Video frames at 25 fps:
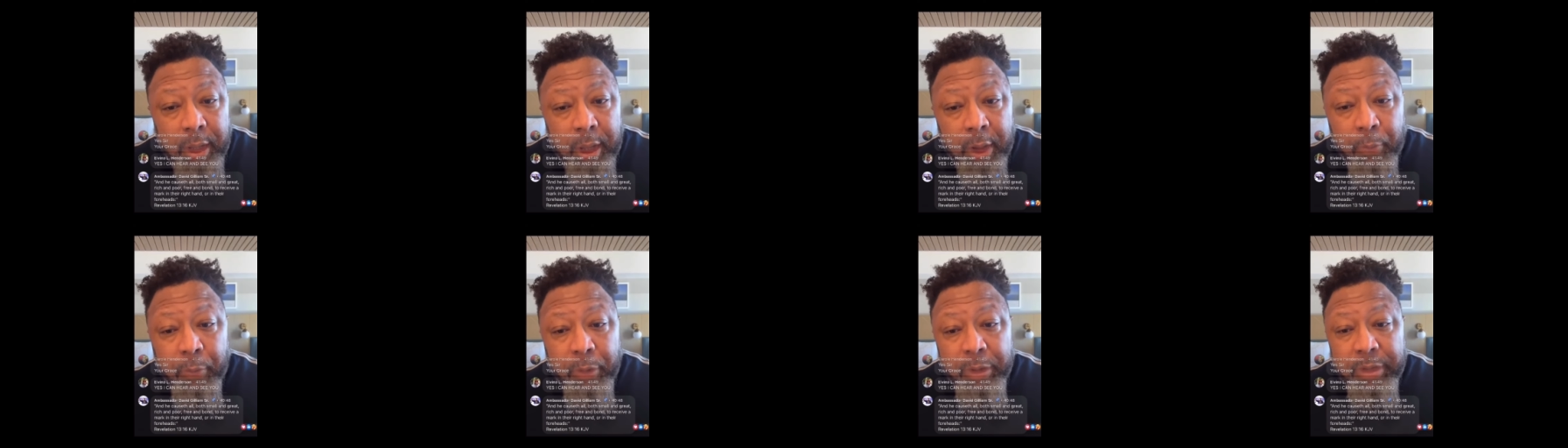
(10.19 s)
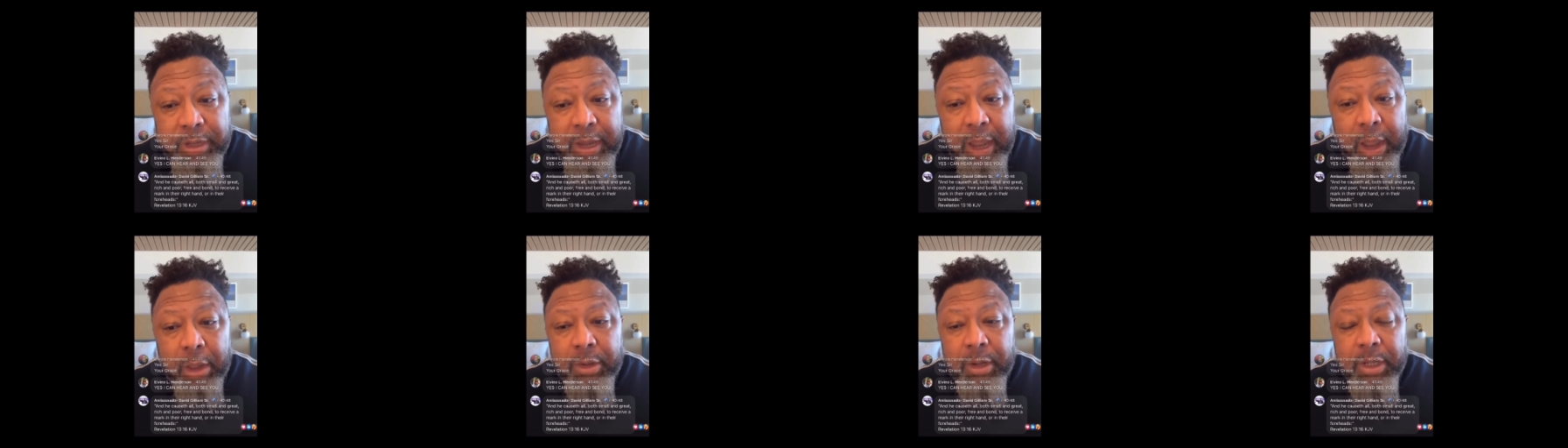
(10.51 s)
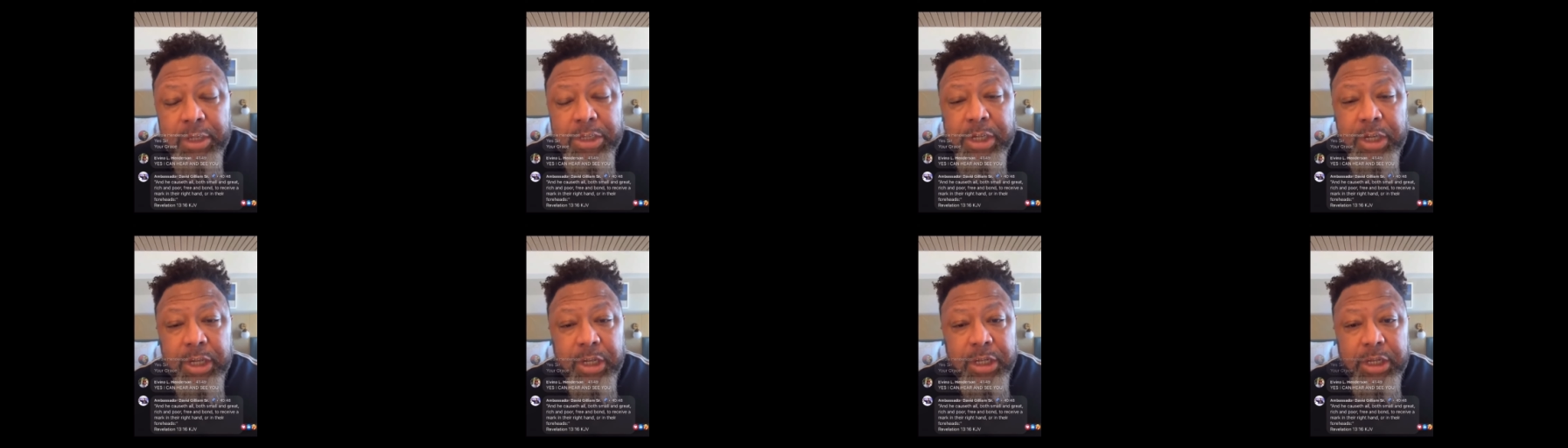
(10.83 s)
It went down
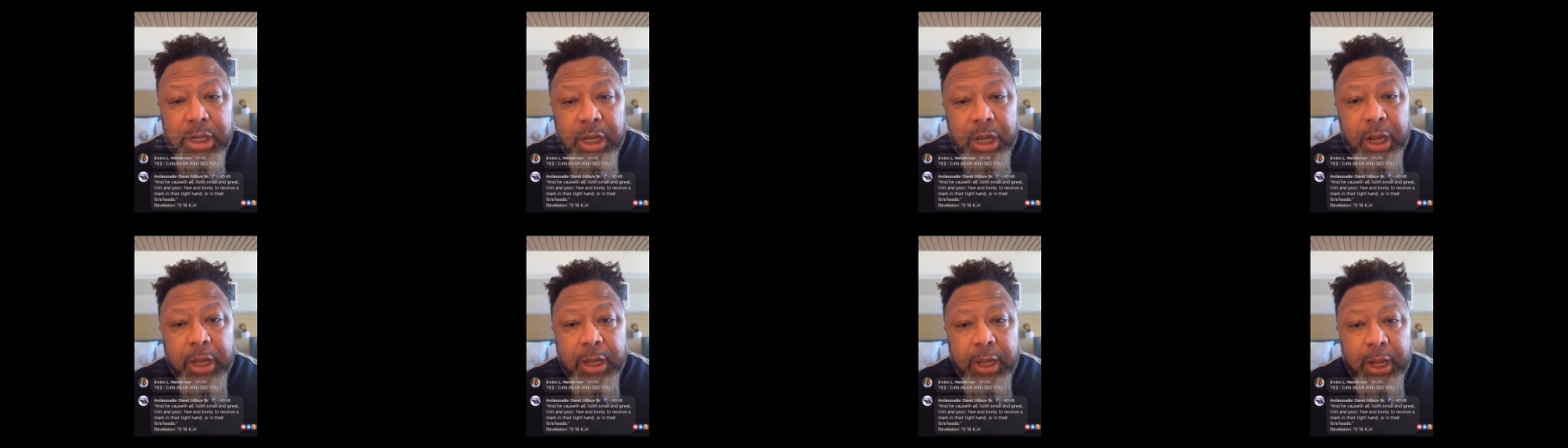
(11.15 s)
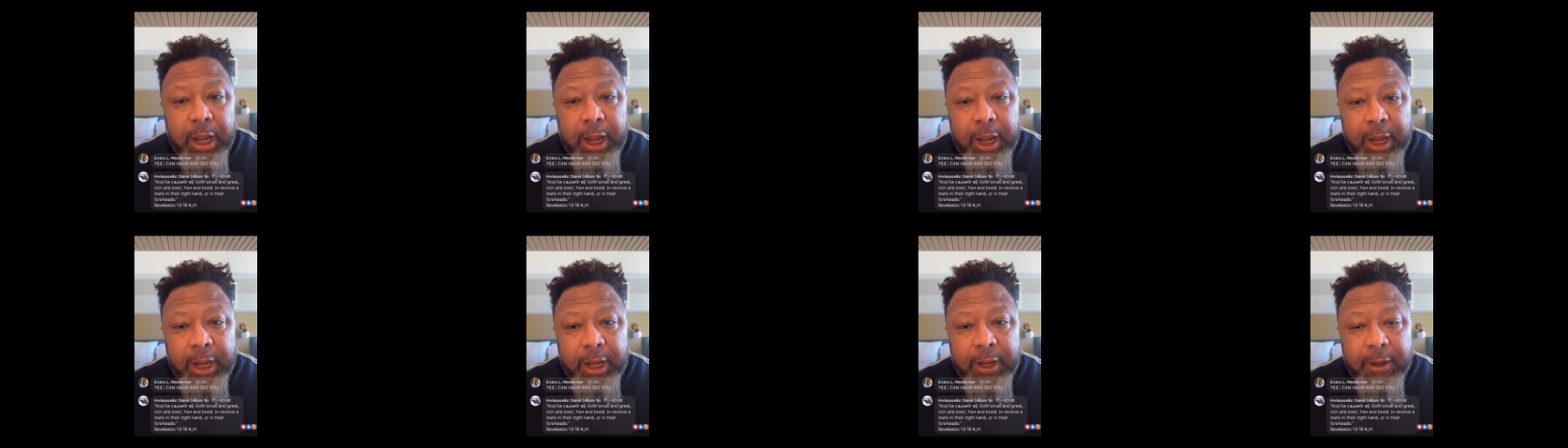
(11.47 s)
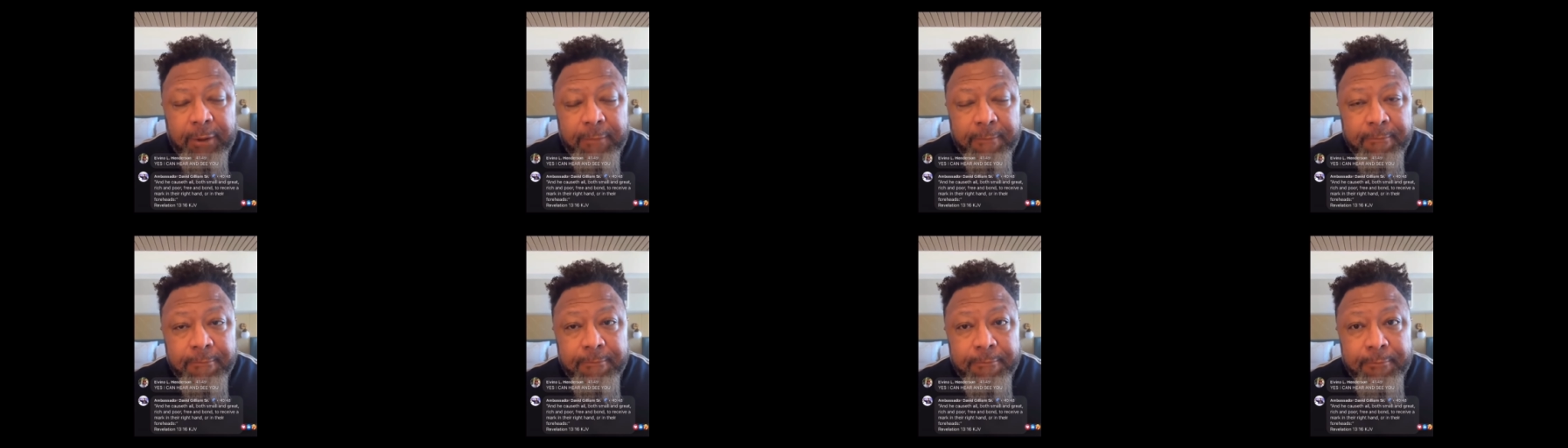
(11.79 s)
into the
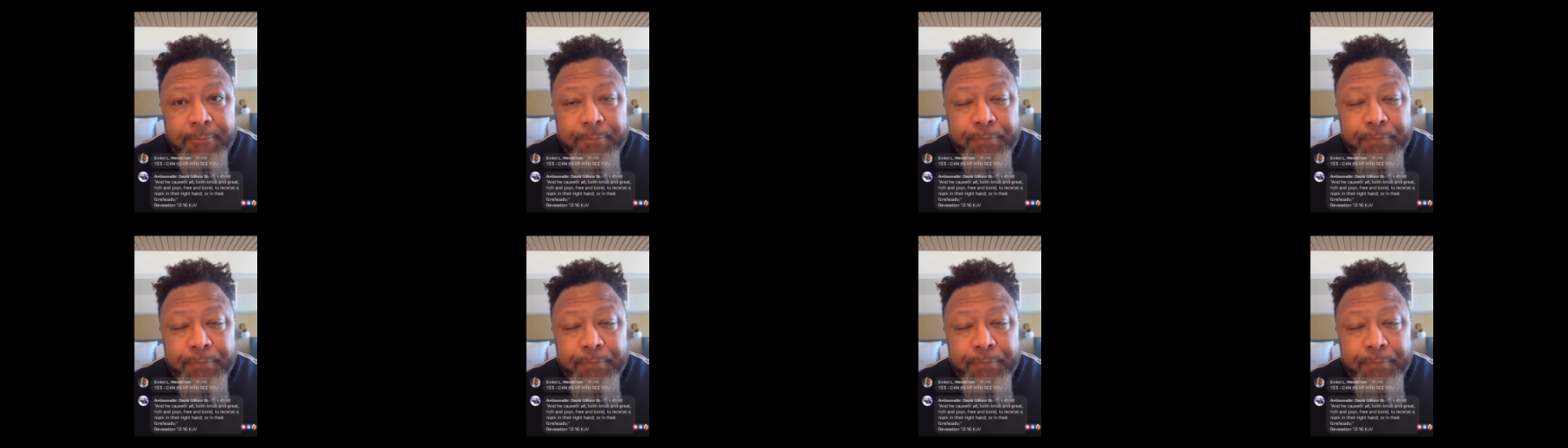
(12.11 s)
DNA